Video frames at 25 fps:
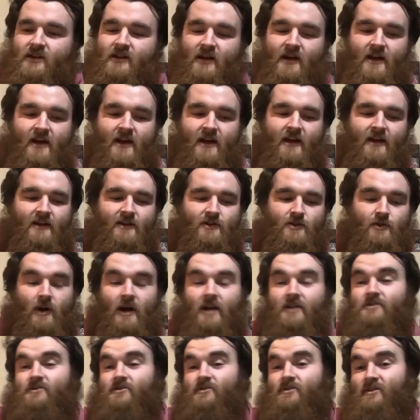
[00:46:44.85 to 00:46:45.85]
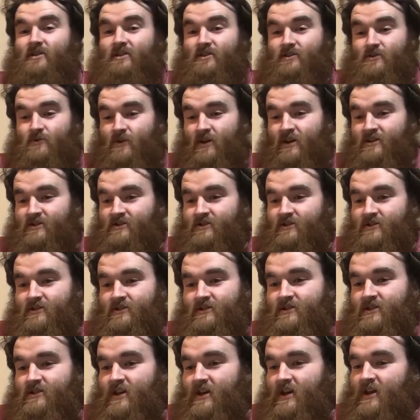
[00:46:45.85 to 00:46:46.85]
You answered these
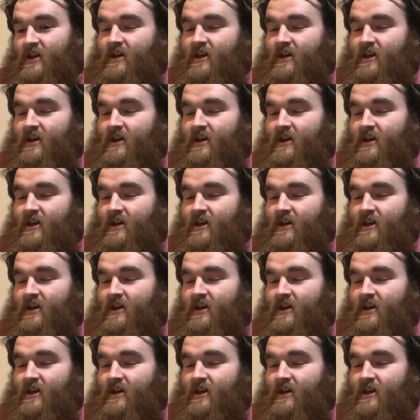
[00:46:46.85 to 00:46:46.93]
questions